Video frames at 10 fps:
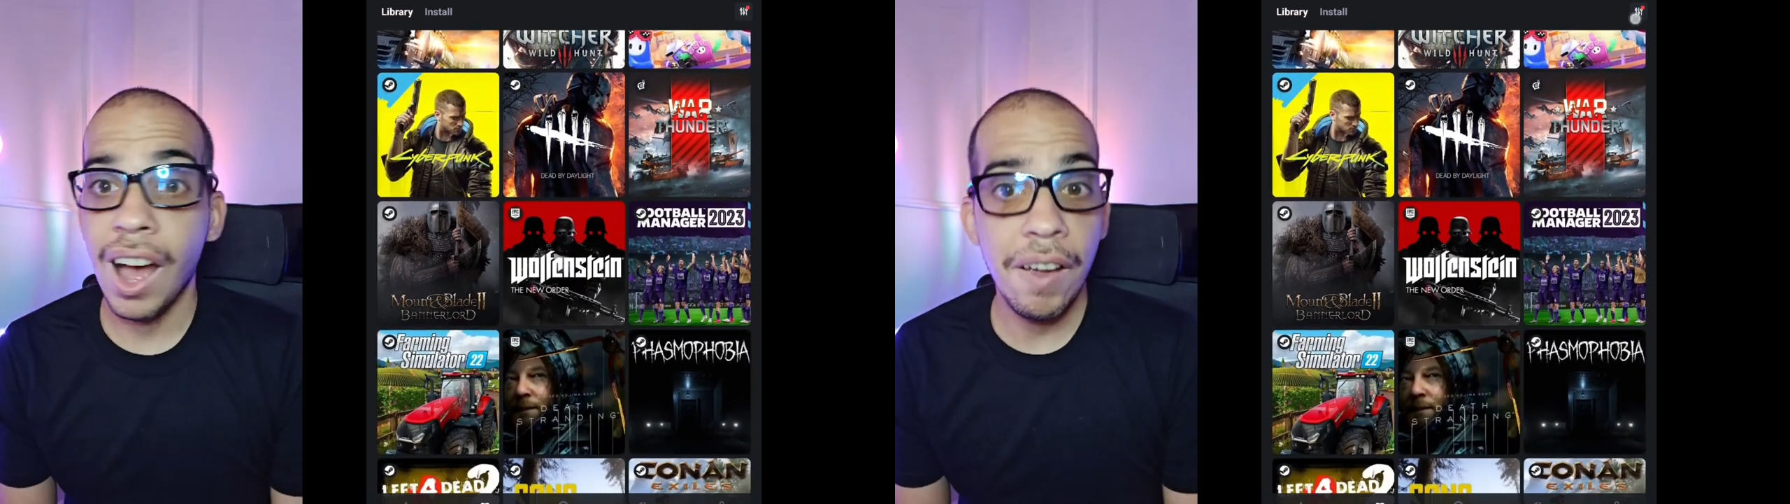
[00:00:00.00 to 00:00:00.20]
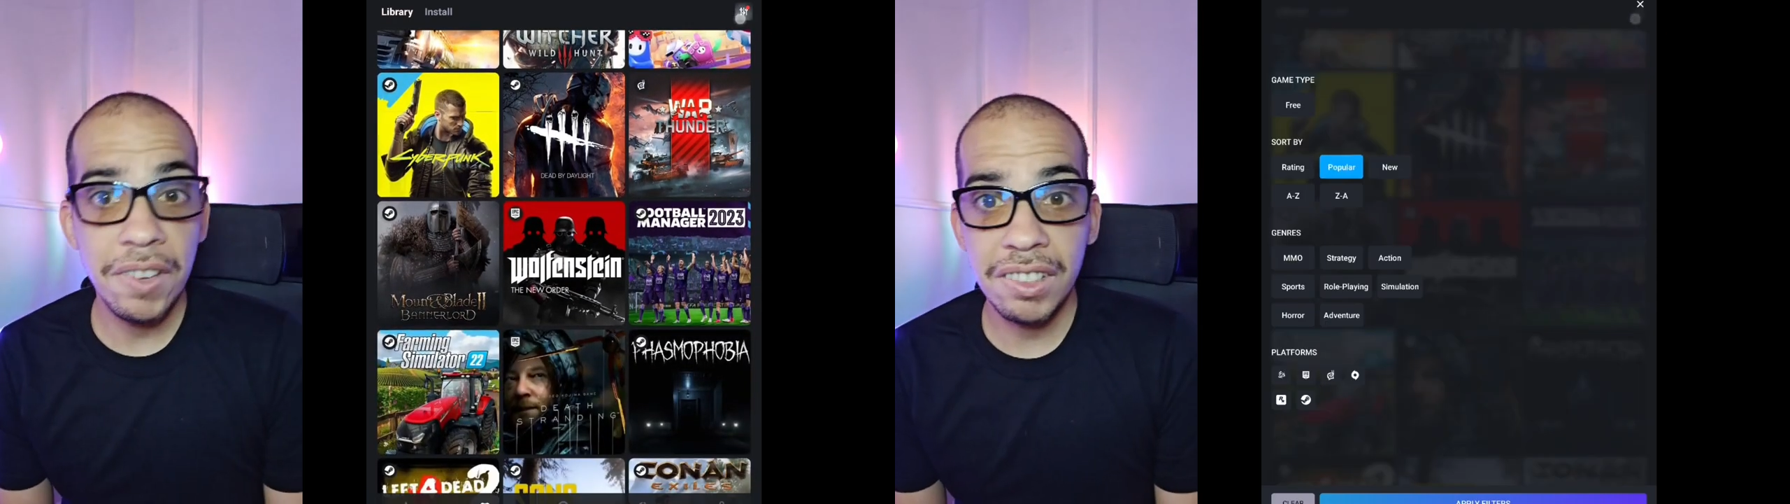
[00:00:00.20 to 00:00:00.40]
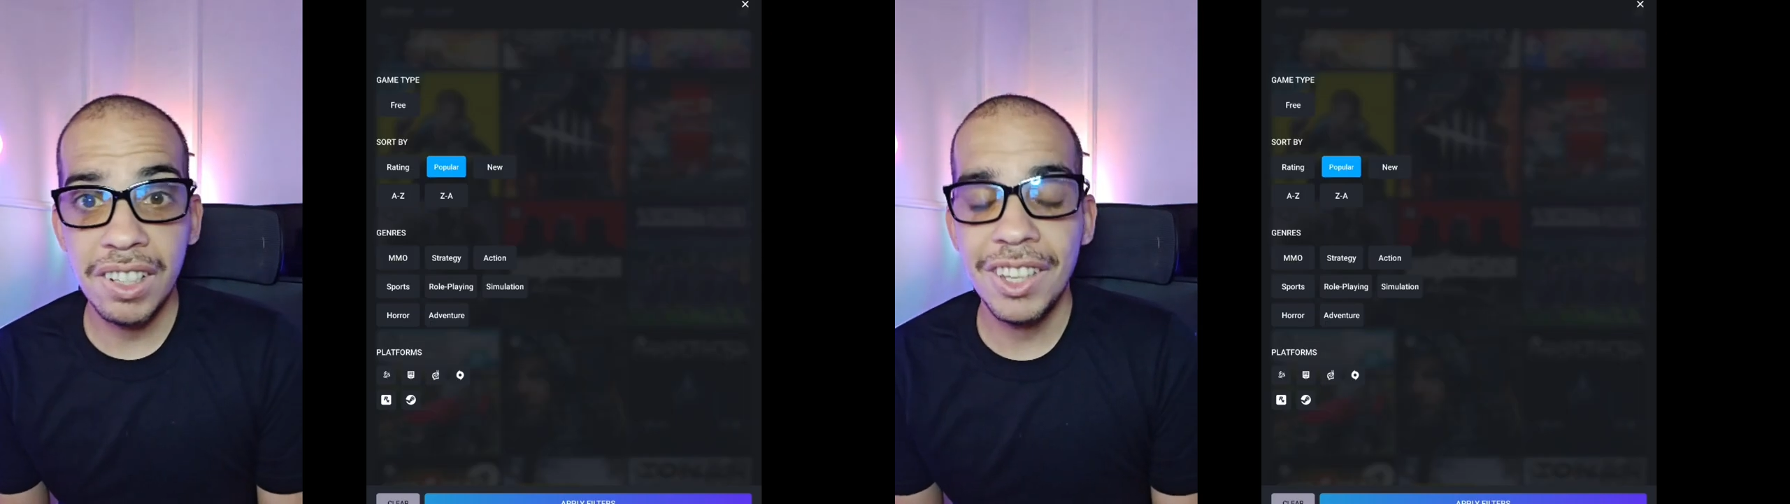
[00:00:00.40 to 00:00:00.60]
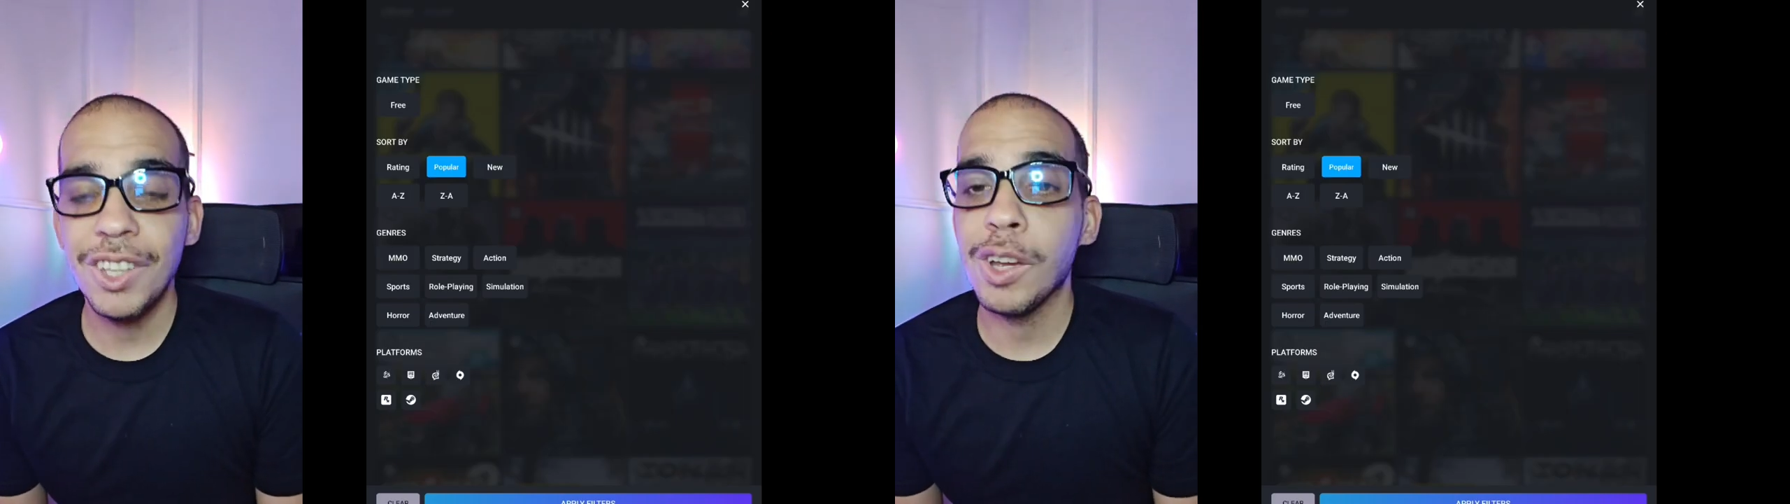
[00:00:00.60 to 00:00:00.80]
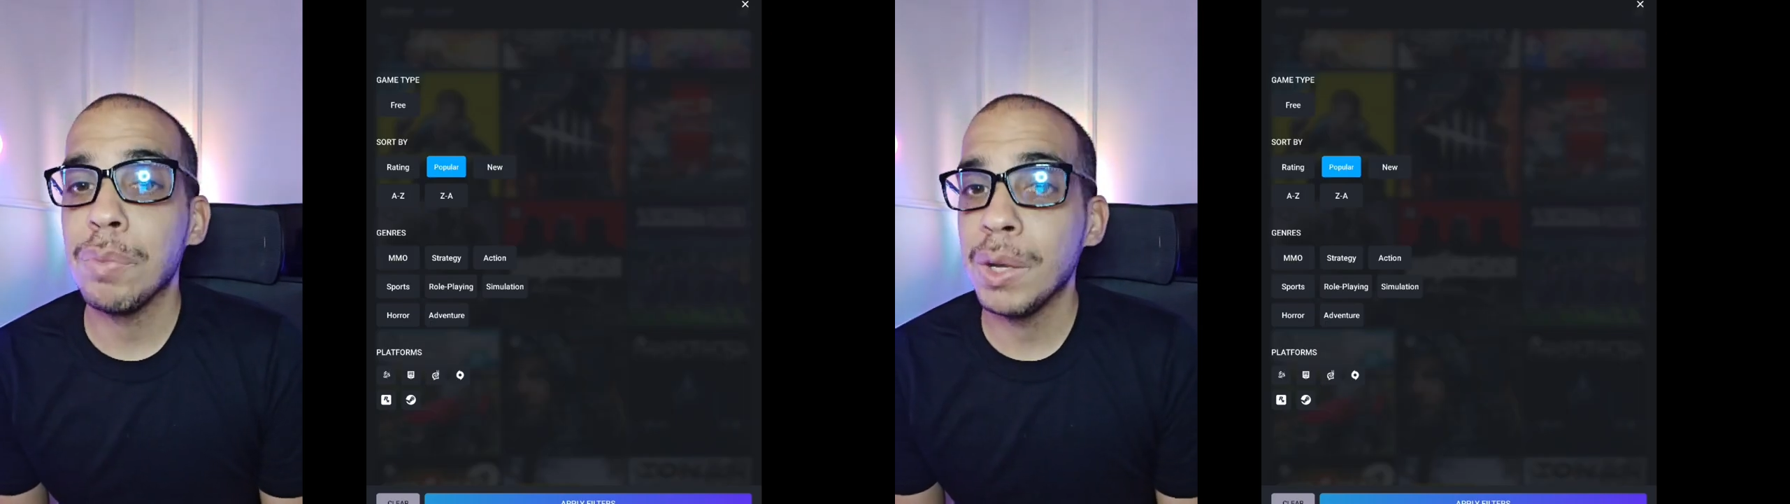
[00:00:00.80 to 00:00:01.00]
Obviously,
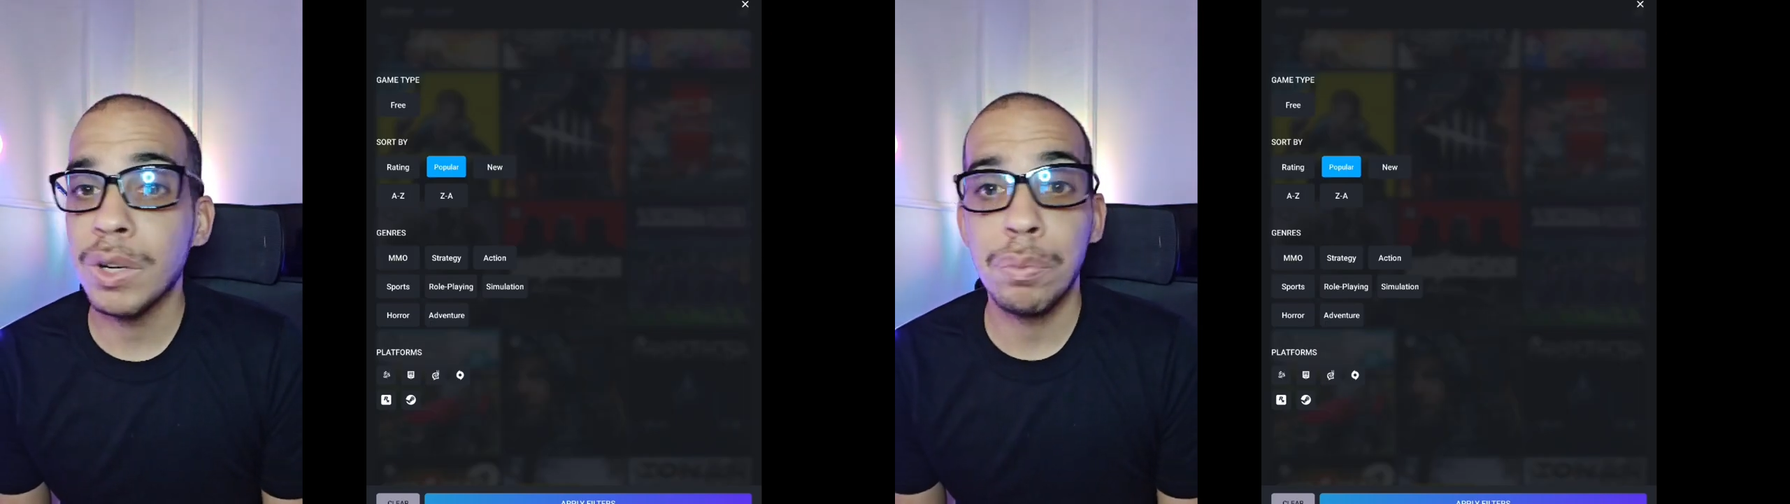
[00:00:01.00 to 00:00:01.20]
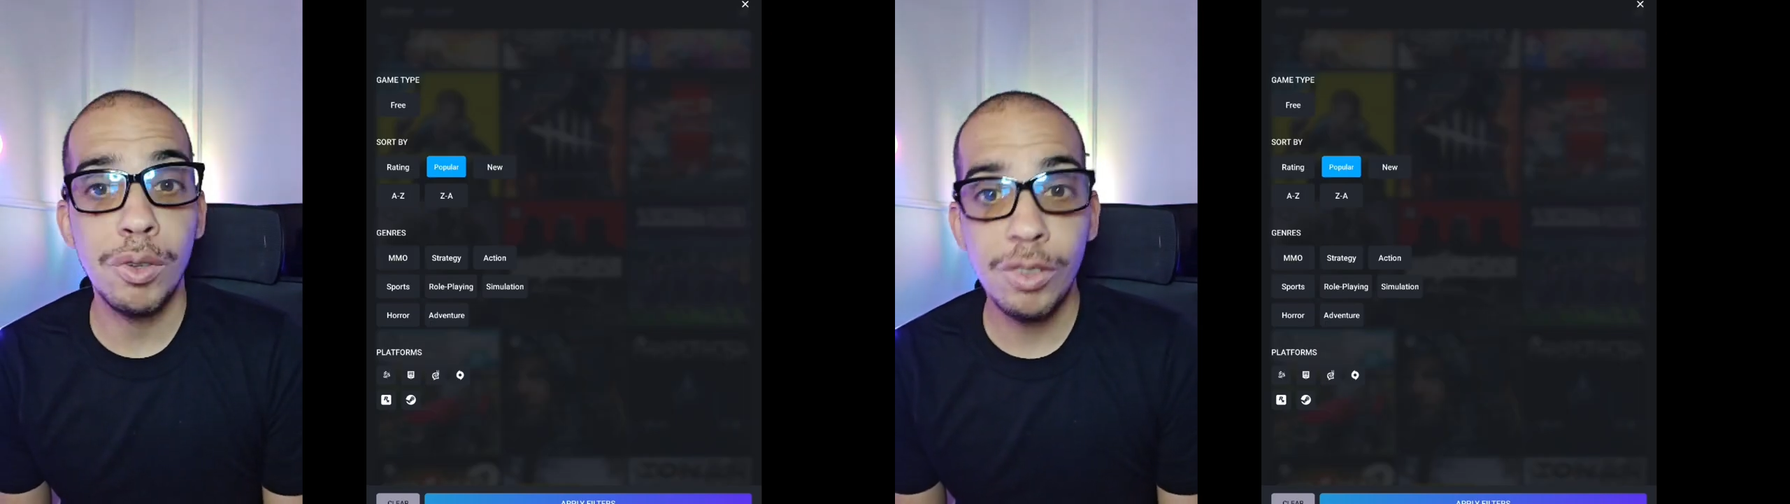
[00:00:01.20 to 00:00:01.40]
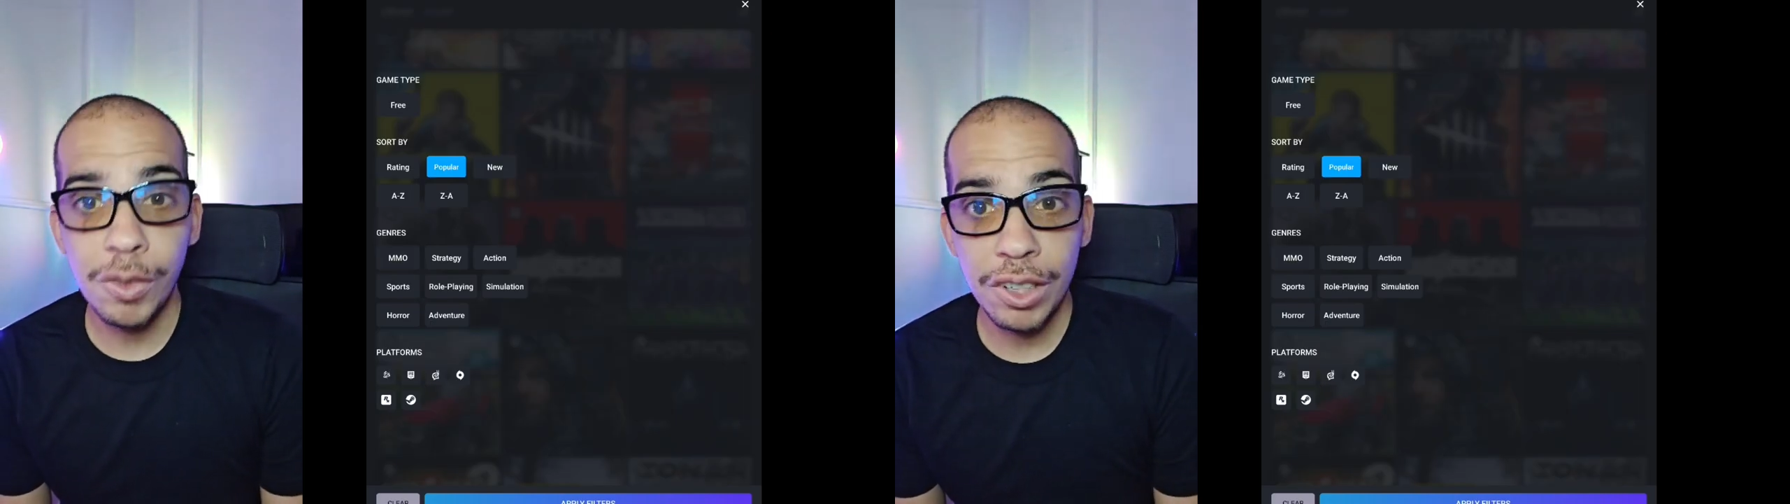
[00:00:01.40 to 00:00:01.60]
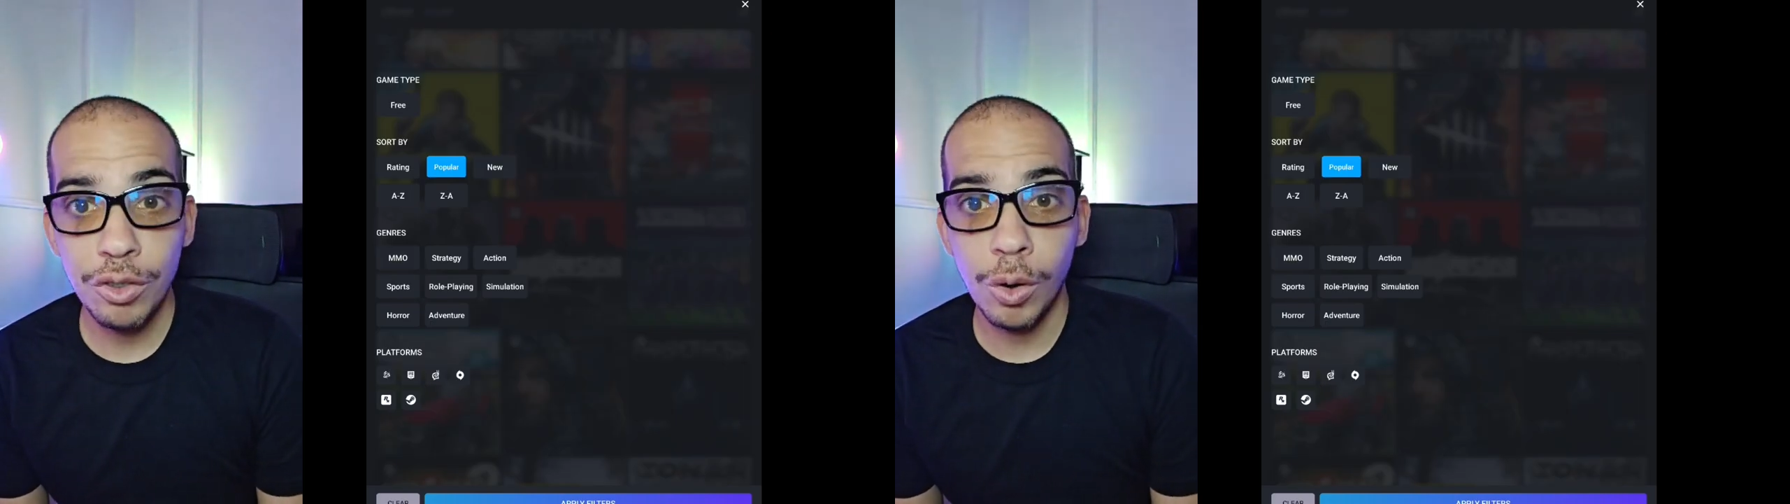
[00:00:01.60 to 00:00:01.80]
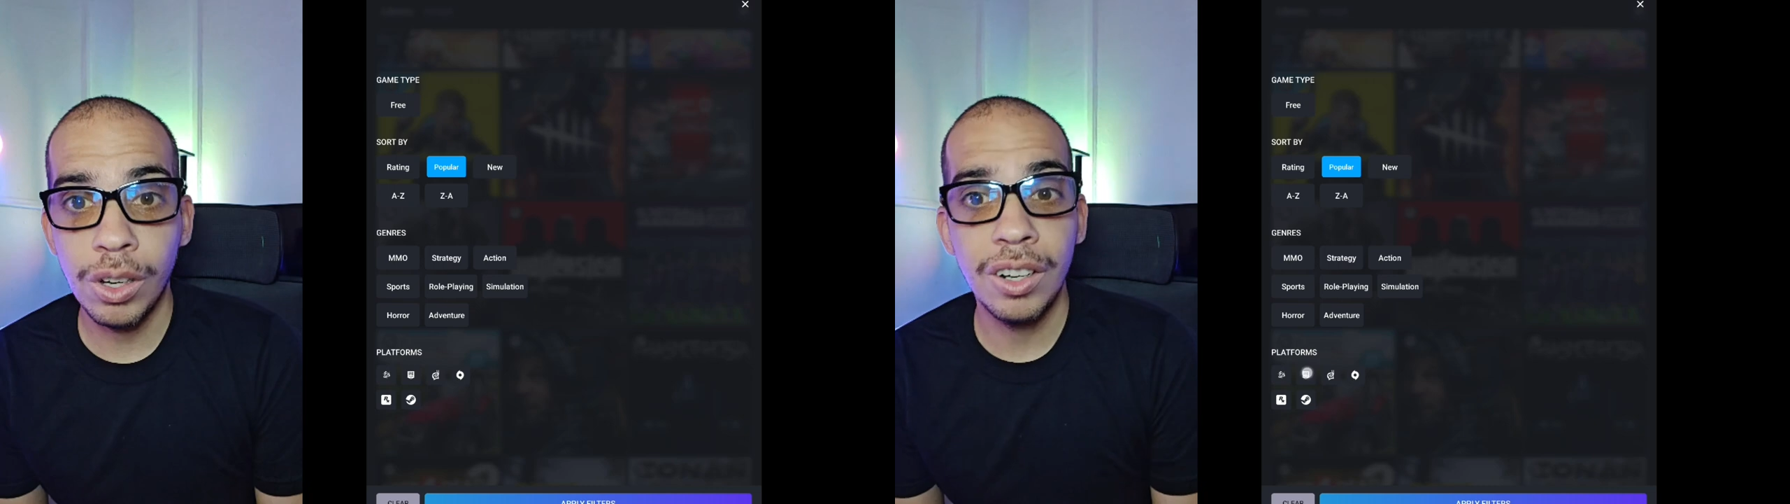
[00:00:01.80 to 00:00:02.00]
you can play with a Bluetooth
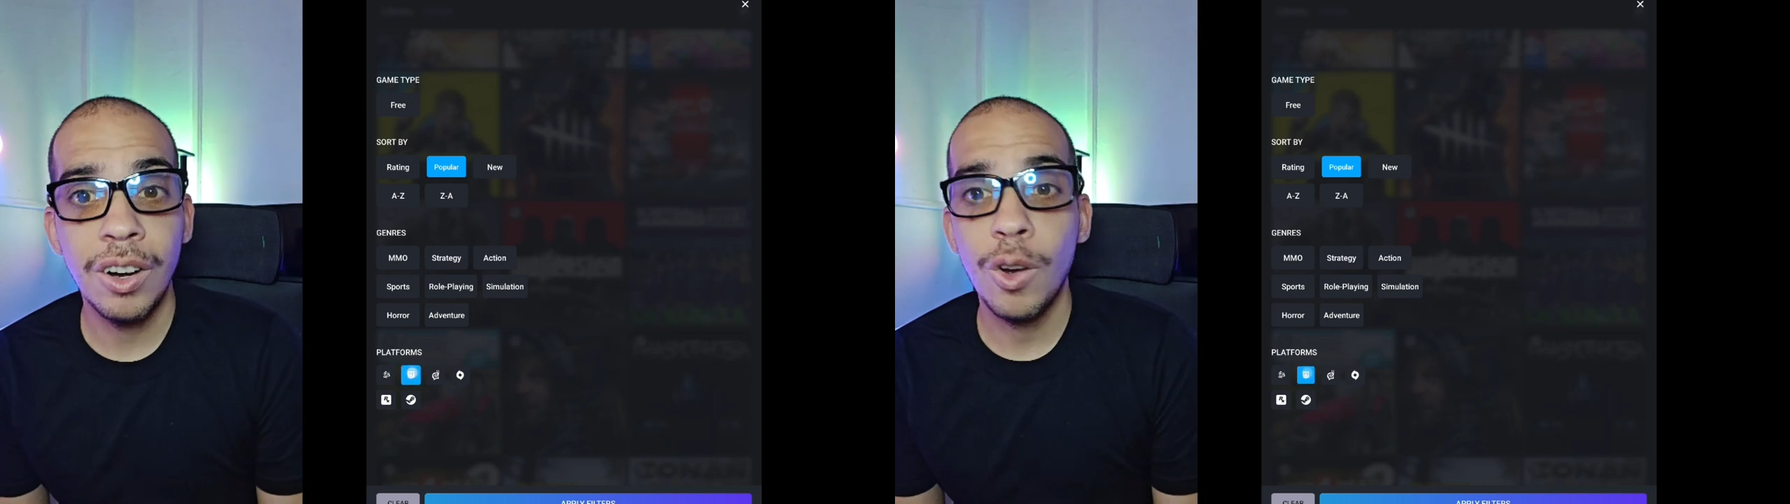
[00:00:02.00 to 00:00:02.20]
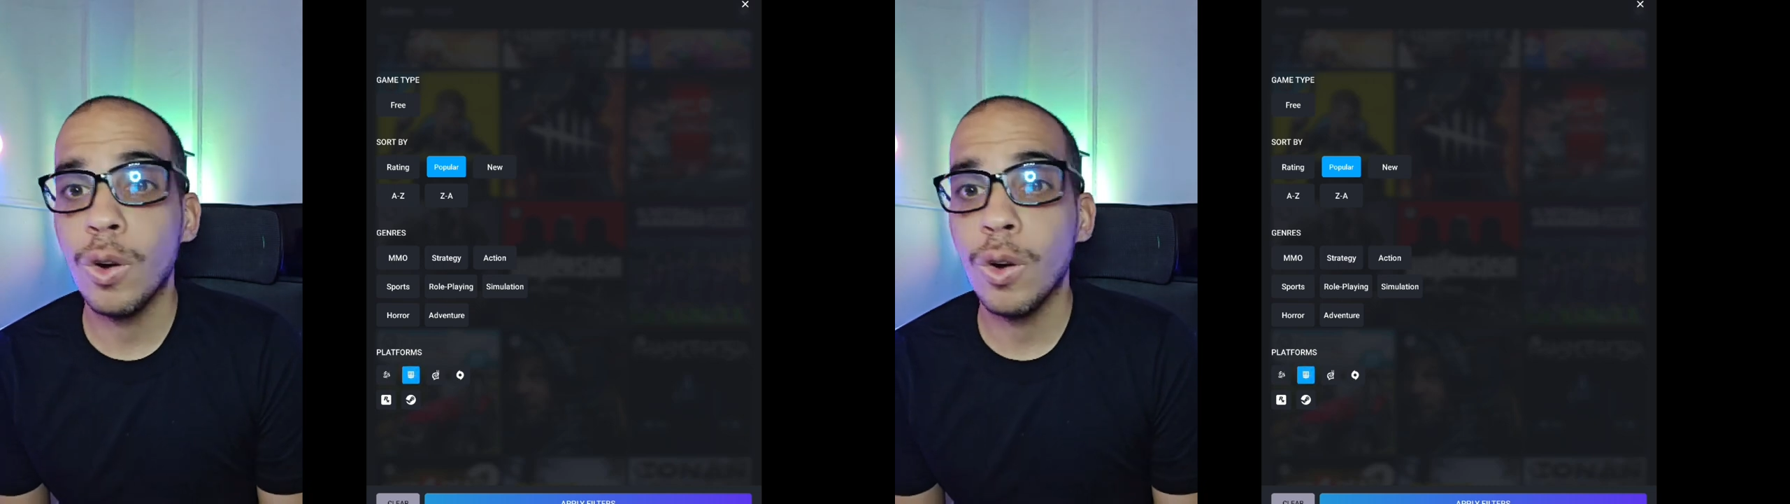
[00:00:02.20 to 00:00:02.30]
controller